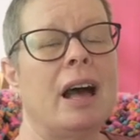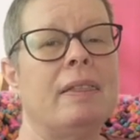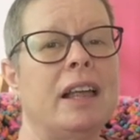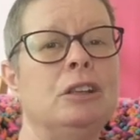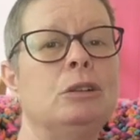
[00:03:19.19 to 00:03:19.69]

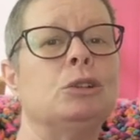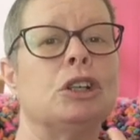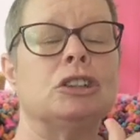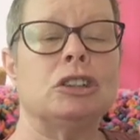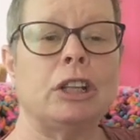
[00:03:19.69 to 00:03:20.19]
And then you
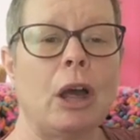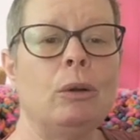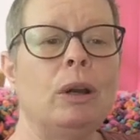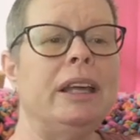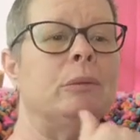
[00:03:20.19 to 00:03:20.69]
just
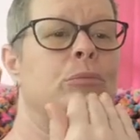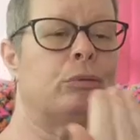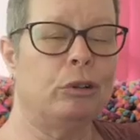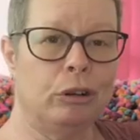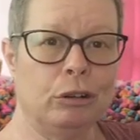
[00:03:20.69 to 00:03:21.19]
slowly
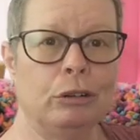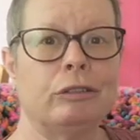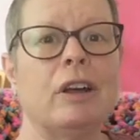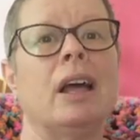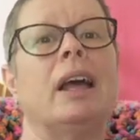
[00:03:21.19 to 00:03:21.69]
improve
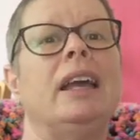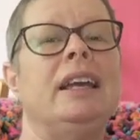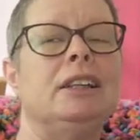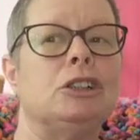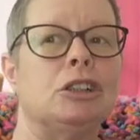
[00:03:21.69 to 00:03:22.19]

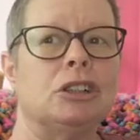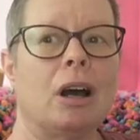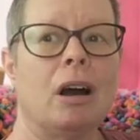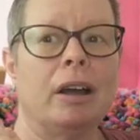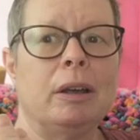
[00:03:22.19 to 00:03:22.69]
each
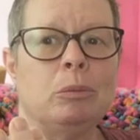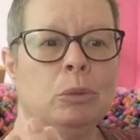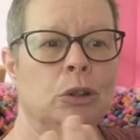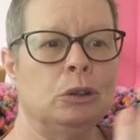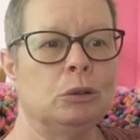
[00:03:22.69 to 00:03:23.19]
time
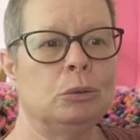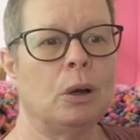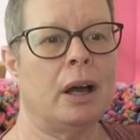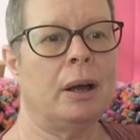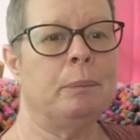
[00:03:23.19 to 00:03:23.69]
you